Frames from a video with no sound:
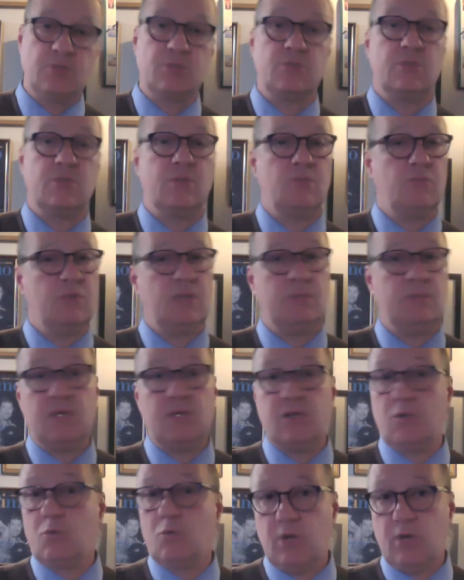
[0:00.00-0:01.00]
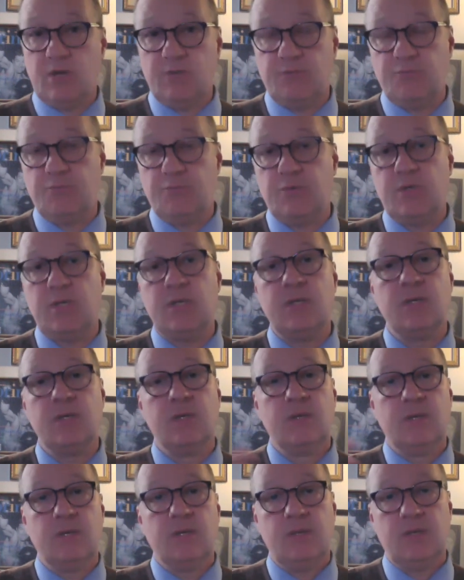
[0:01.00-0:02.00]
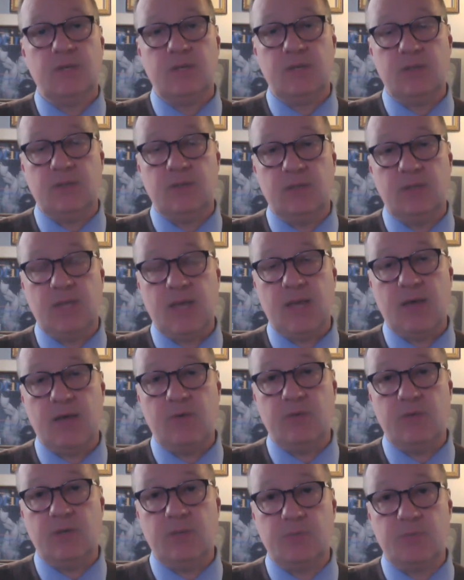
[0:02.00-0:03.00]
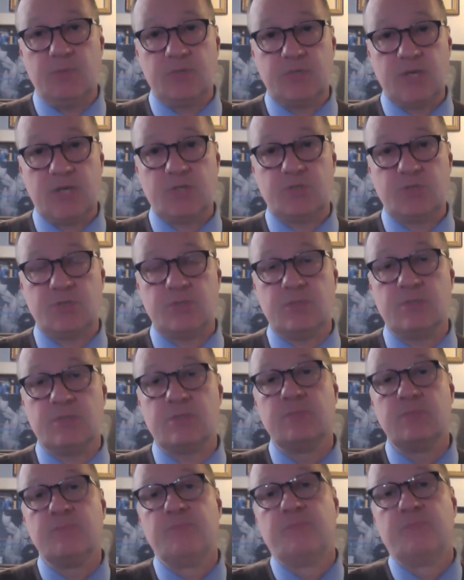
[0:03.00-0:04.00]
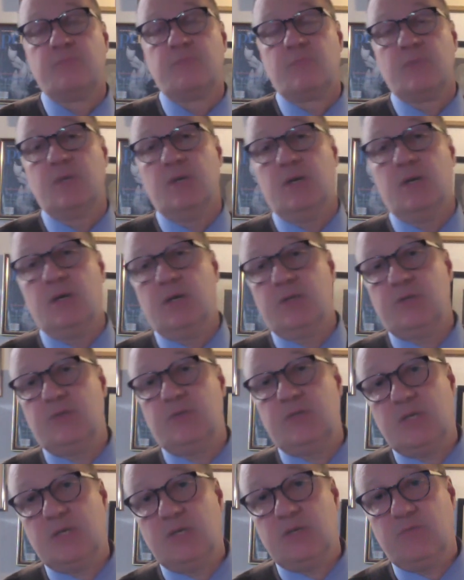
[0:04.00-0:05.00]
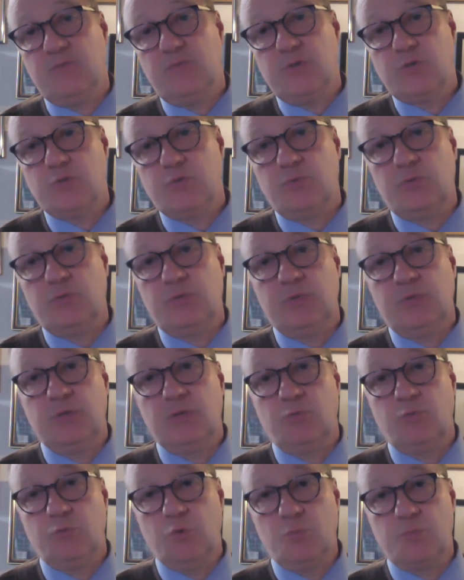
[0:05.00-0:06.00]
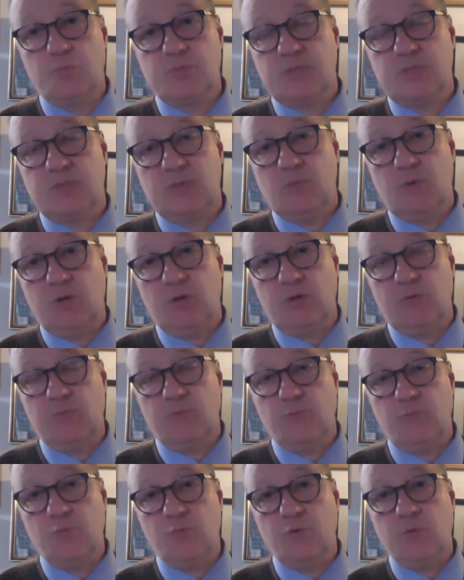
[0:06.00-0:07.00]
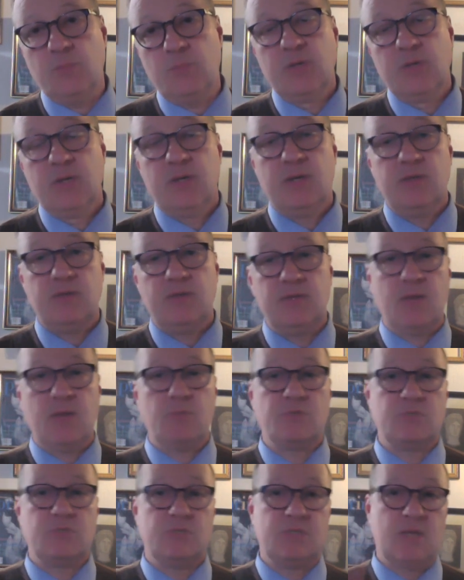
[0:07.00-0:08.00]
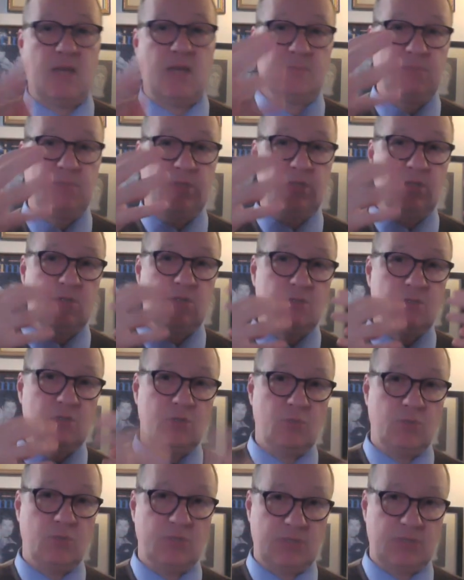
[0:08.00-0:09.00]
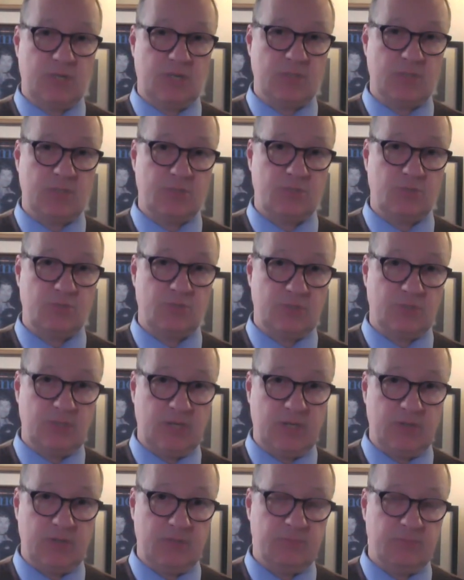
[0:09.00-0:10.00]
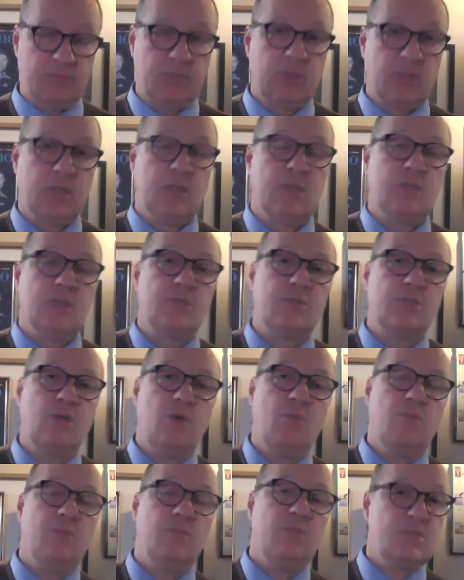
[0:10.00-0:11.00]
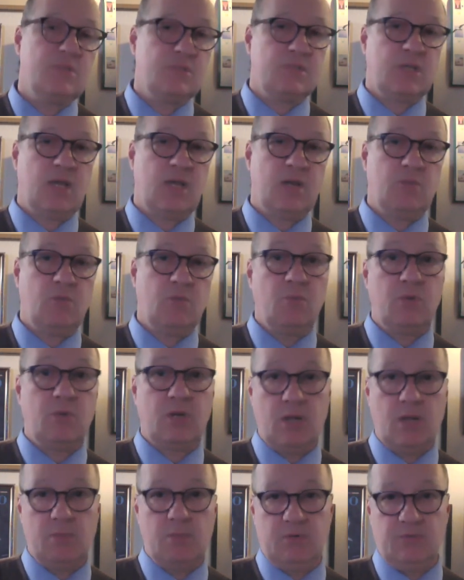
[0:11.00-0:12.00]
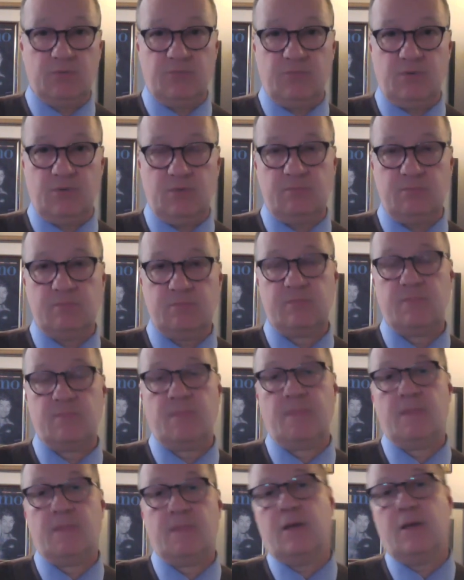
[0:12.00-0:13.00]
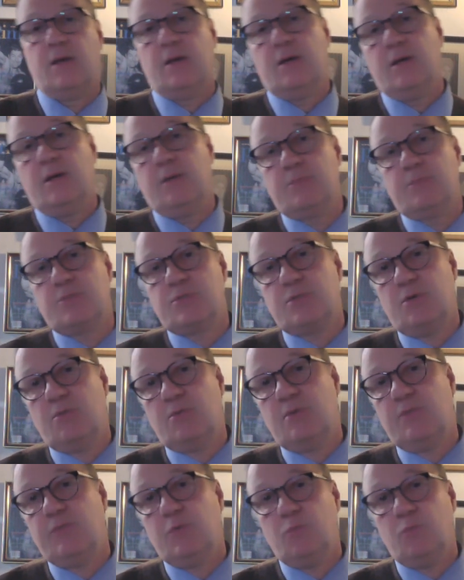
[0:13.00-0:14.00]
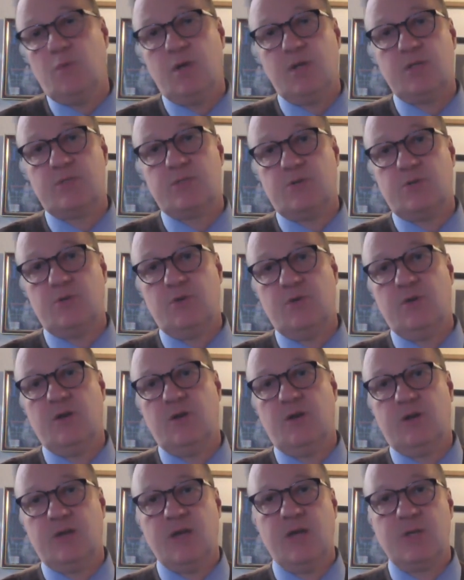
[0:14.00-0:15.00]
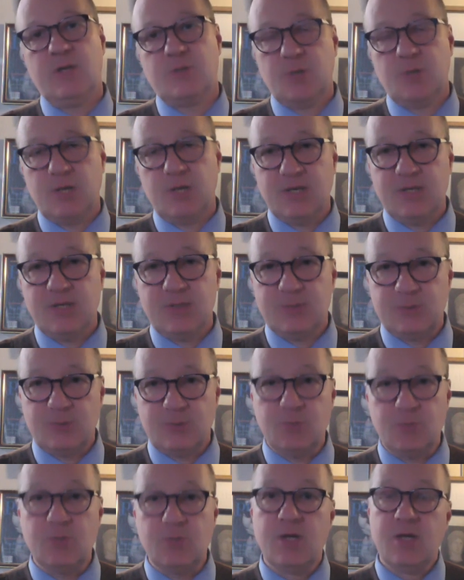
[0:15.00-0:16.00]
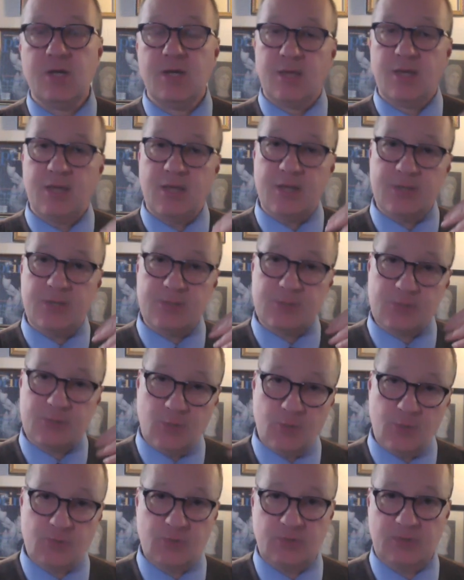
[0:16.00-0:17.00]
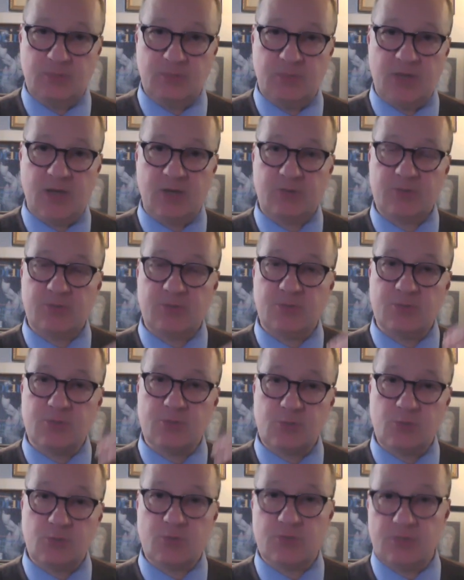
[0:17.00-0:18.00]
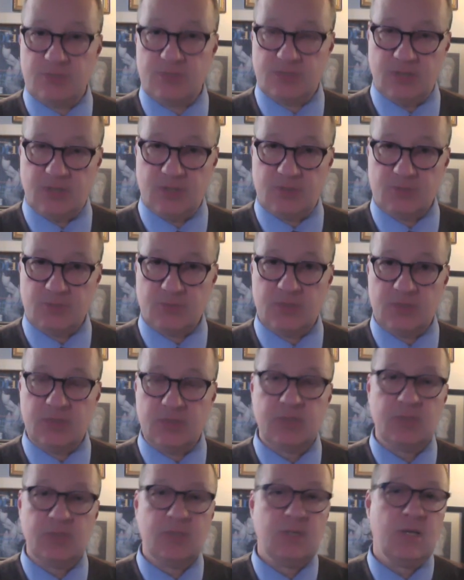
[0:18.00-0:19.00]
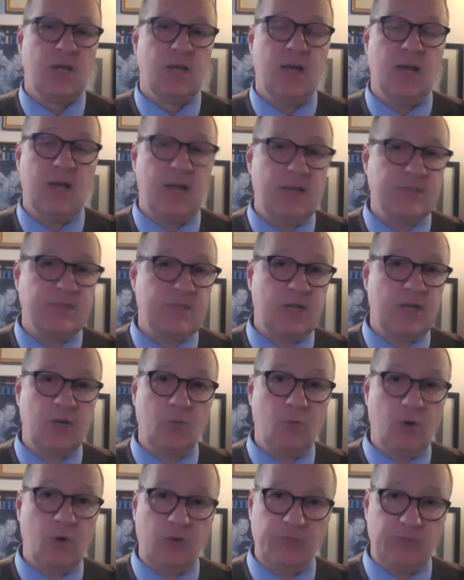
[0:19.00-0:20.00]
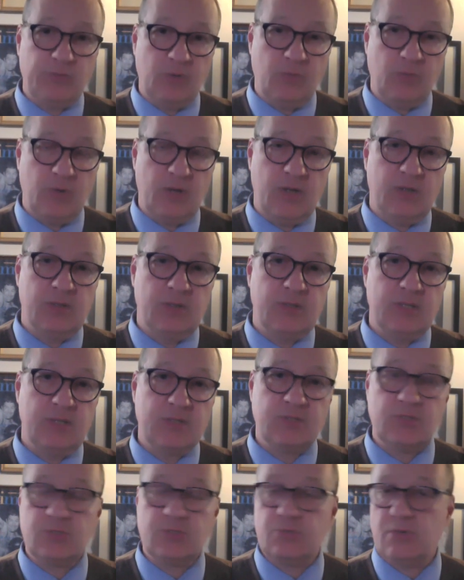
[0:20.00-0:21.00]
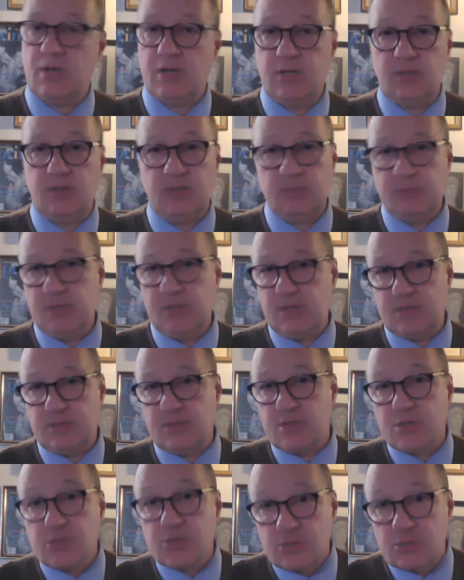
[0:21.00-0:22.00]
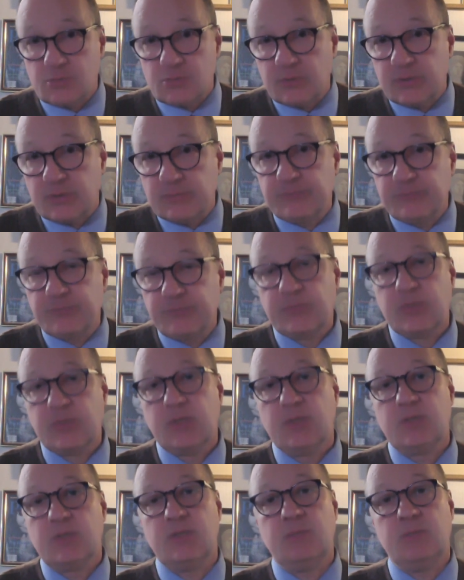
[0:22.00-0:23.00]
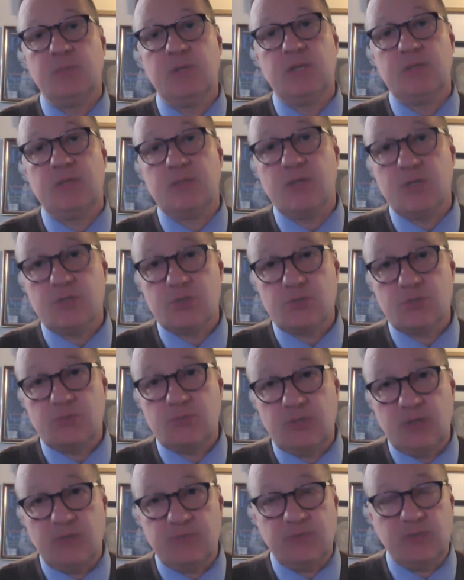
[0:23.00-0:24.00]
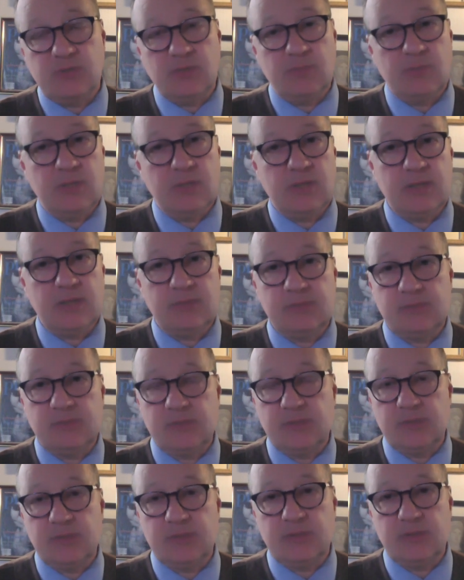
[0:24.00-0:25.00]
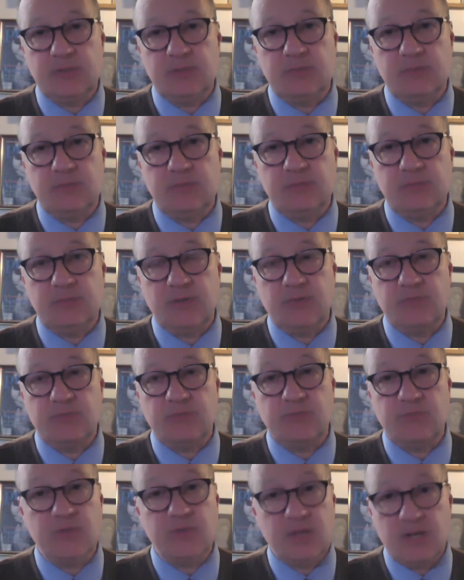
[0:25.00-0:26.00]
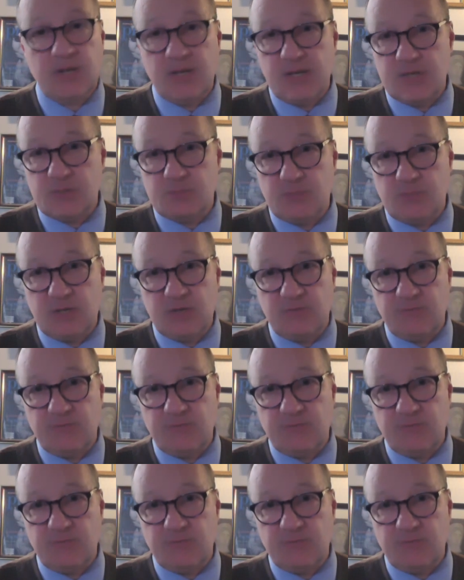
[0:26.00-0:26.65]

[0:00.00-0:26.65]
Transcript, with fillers: so they really made it quite free and allowed uh, protections uh, to the individual and groups that they wanted to form. And then that was adopted into the US Constitution later. So this is kind of where we're coming from. Um, so if you want to turn our country into a social democracy or a socialist country, uh, it's not going to work very well unless you try to eliminate the history eliminate the history. You have to eliminate. Uh, you have to villainize main